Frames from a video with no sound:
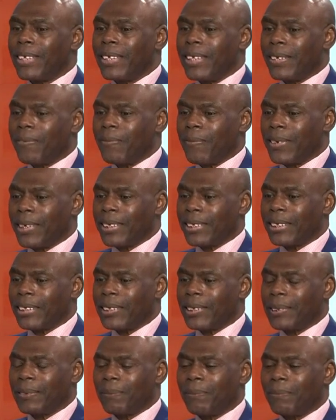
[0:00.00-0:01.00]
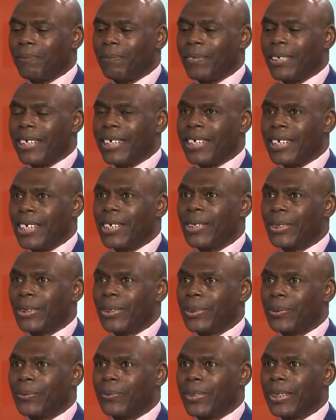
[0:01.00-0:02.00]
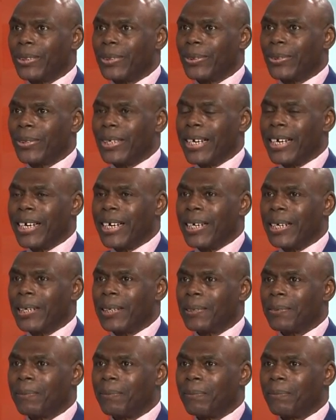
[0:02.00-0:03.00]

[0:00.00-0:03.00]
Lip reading: the first edition went on air.